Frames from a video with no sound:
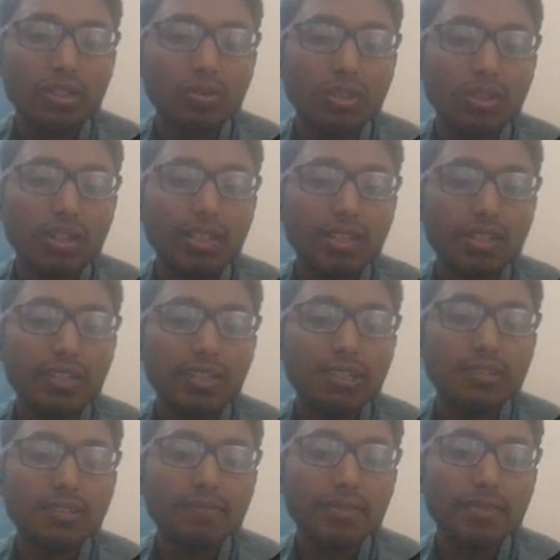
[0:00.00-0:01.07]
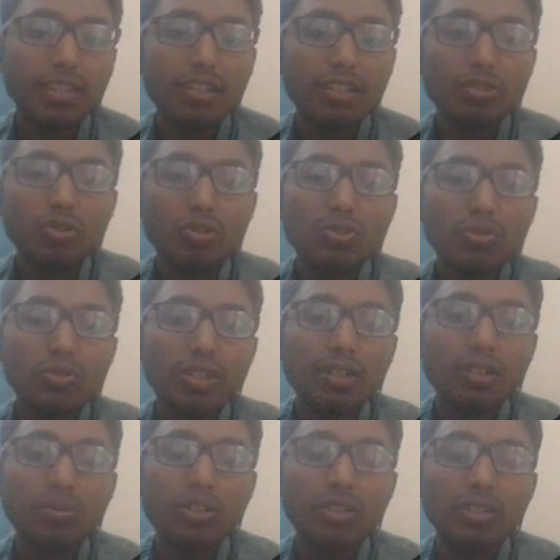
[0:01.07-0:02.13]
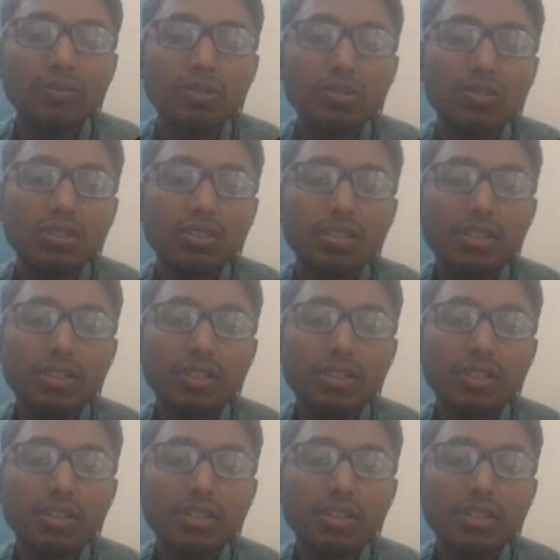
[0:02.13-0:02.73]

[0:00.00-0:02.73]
to 38 is also encoded because